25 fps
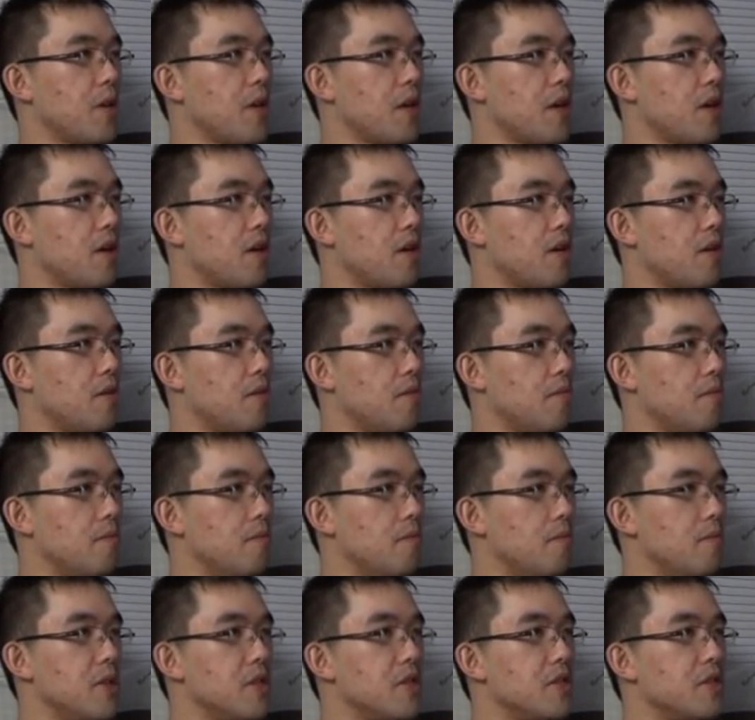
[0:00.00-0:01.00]
Bear,
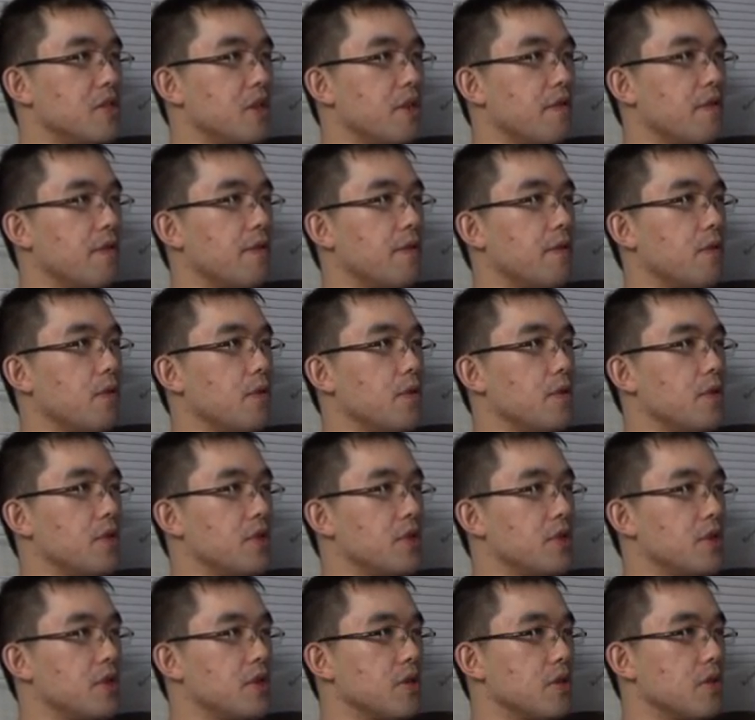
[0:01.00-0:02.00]
Mystic
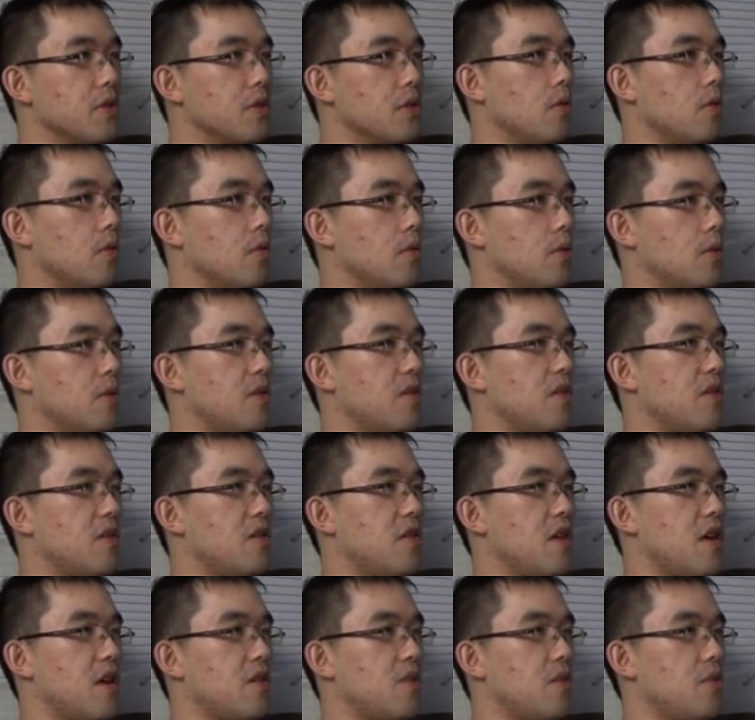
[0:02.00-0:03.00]
Force. What did
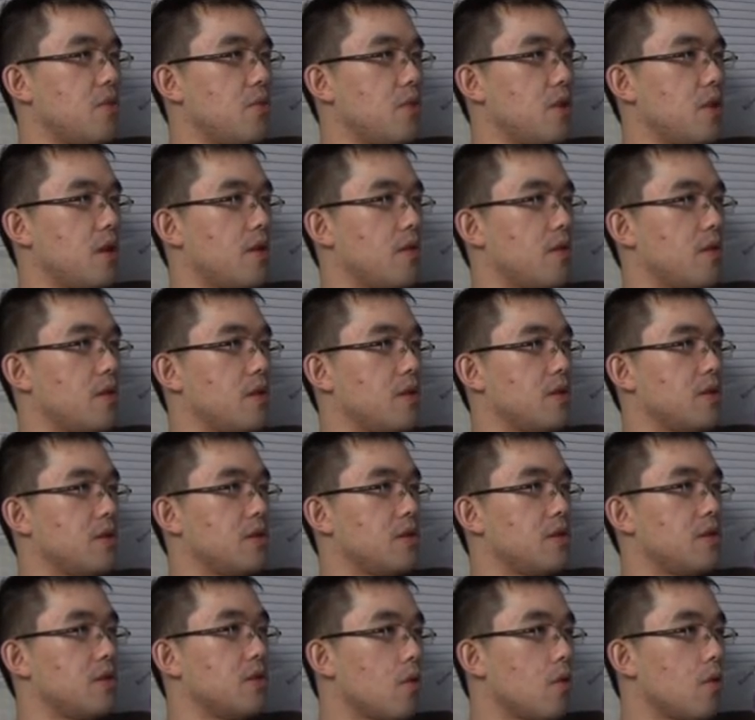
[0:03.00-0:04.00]
that do anyways?
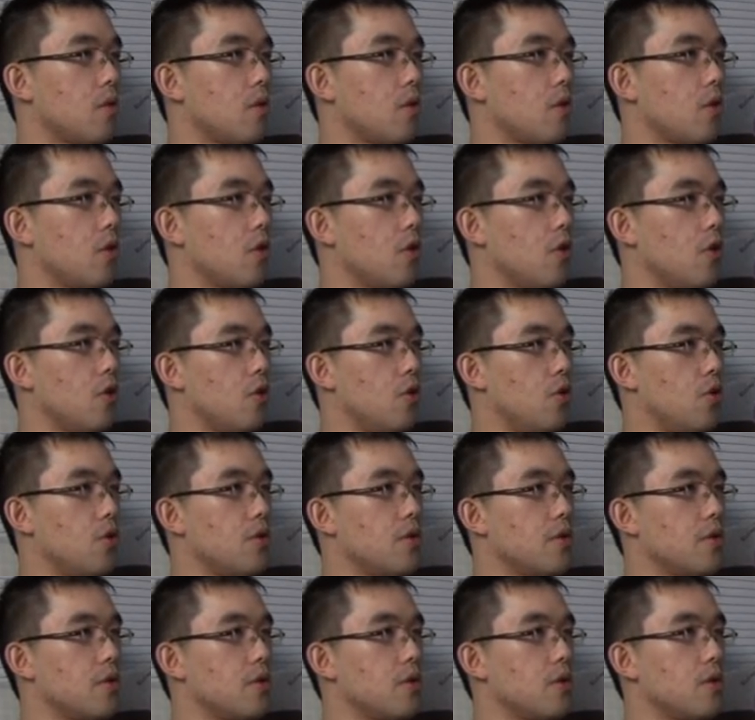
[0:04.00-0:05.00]

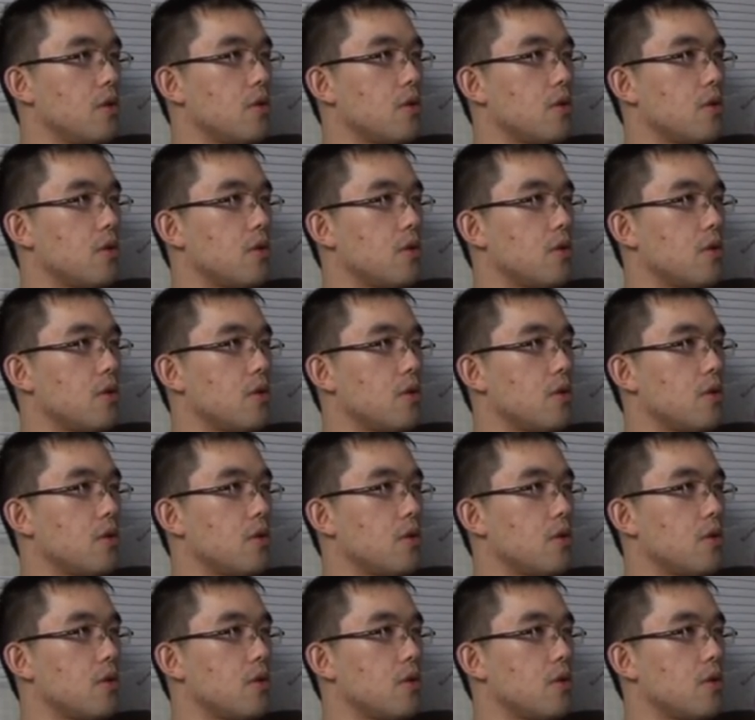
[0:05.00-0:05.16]
Hurt!